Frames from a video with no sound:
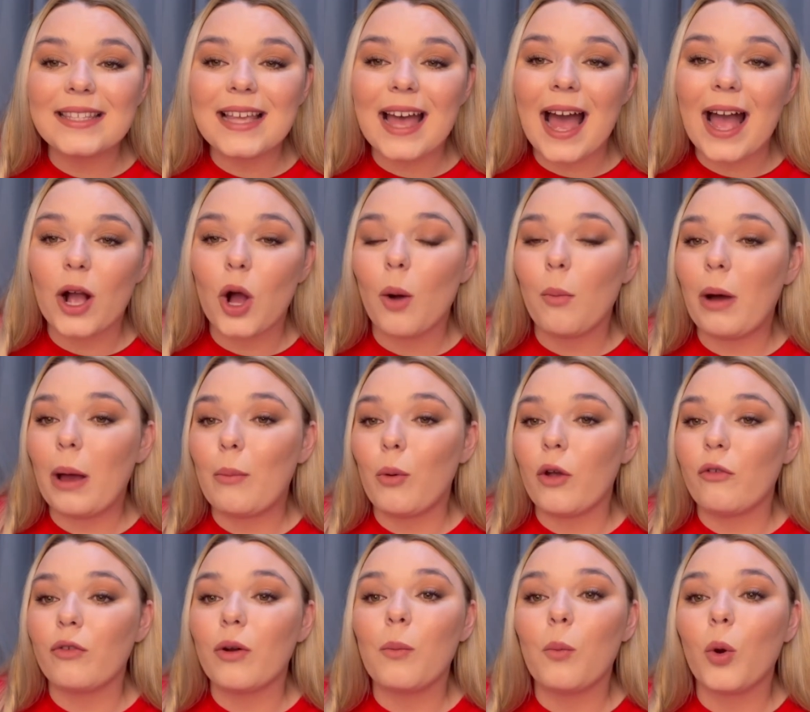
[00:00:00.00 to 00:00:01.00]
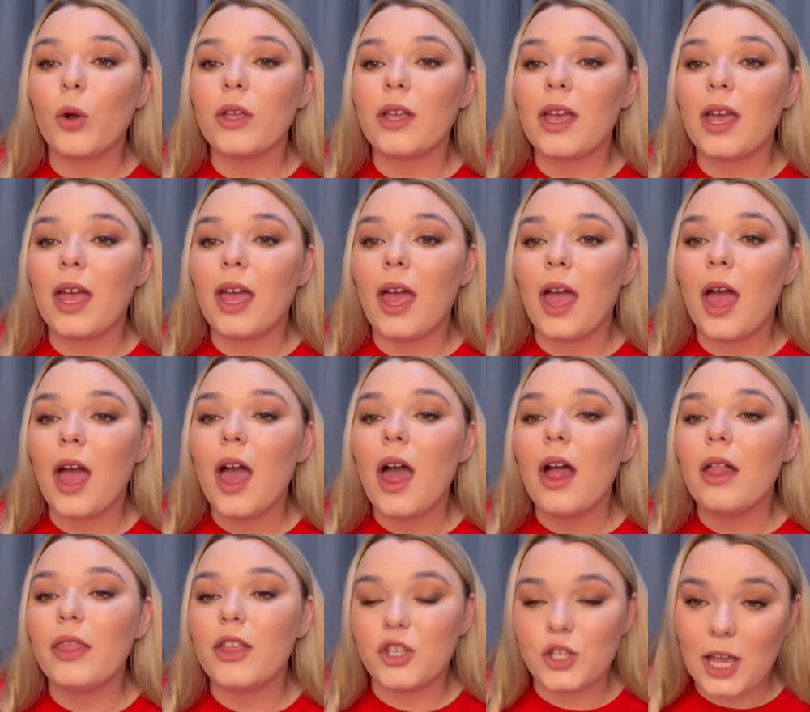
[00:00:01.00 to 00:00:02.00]
I got my boyfriend 1 year
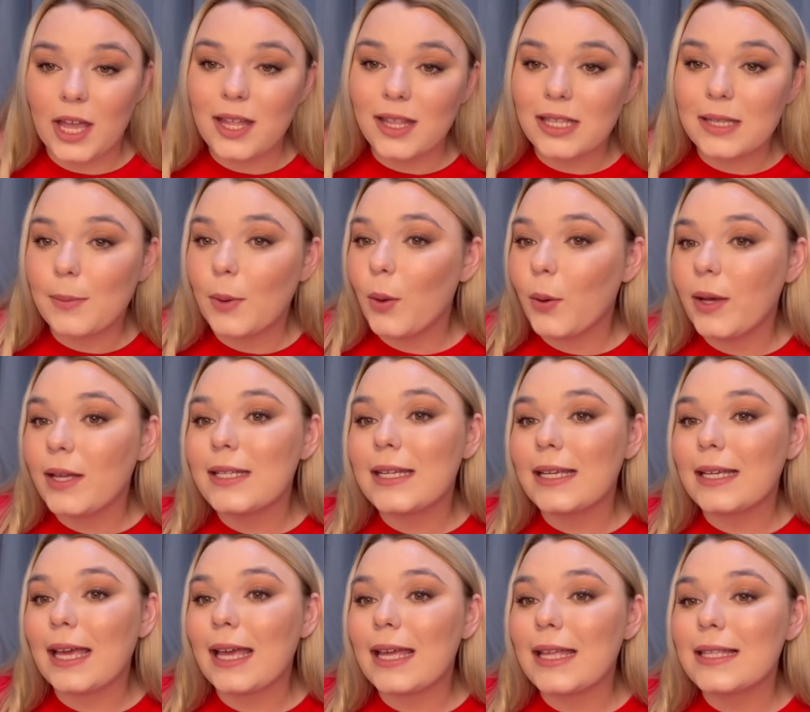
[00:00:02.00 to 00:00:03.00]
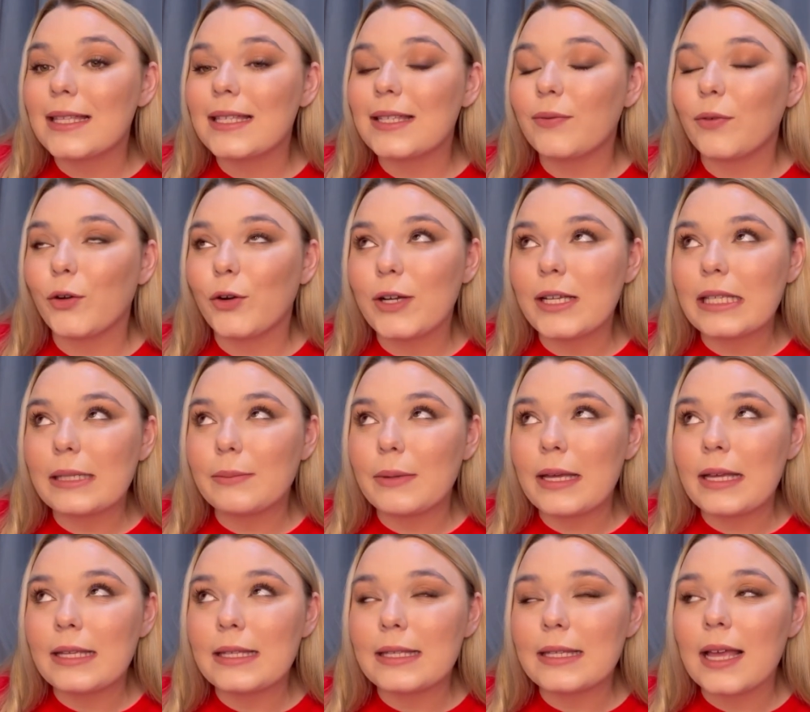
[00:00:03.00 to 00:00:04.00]
the Chainsmoker tickets for Christmas.